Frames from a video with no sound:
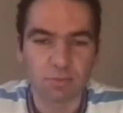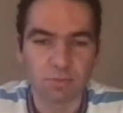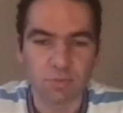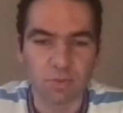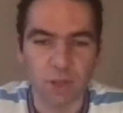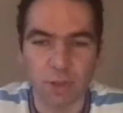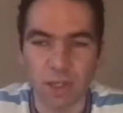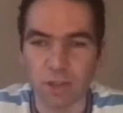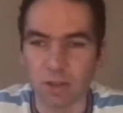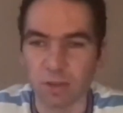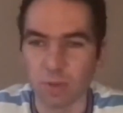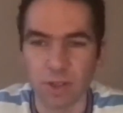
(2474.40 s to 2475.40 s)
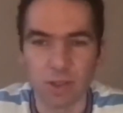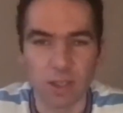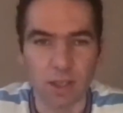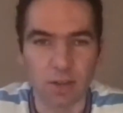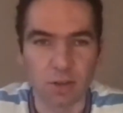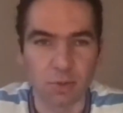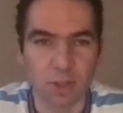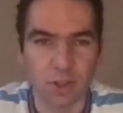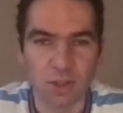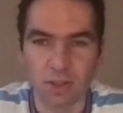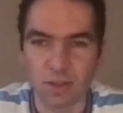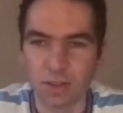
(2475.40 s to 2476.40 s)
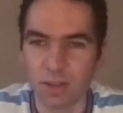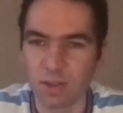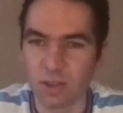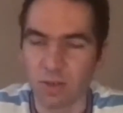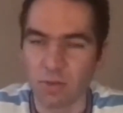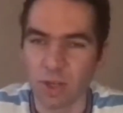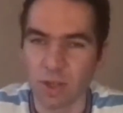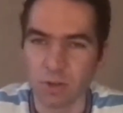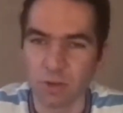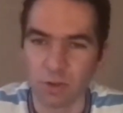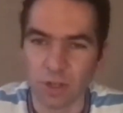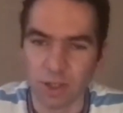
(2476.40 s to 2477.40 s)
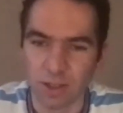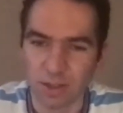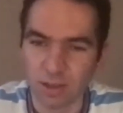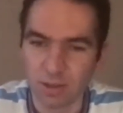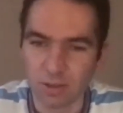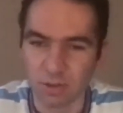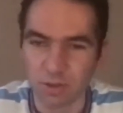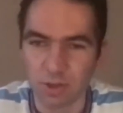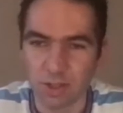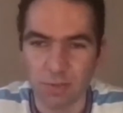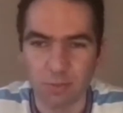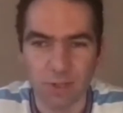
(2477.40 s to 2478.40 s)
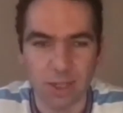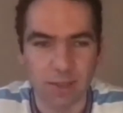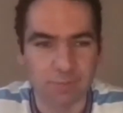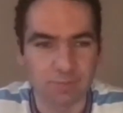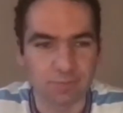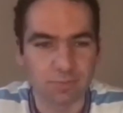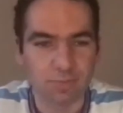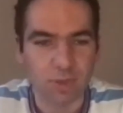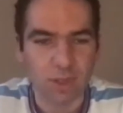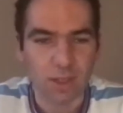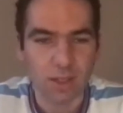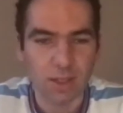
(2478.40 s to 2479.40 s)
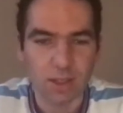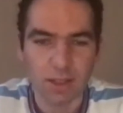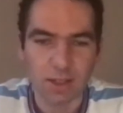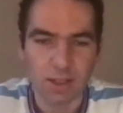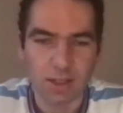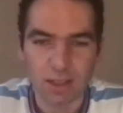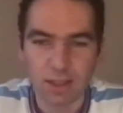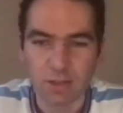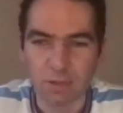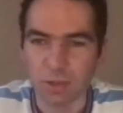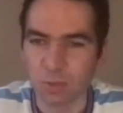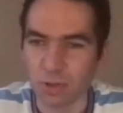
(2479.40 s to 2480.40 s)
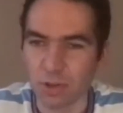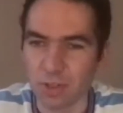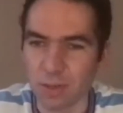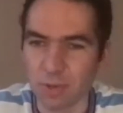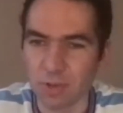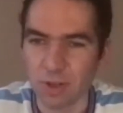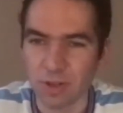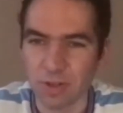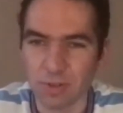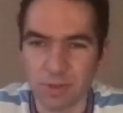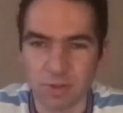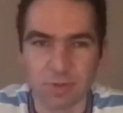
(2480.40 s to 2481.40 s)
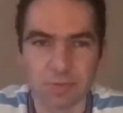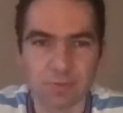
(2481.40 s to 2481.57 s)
fair play to him and uh, good prediction. So uh, your uh, um, your surprise team is correct as well.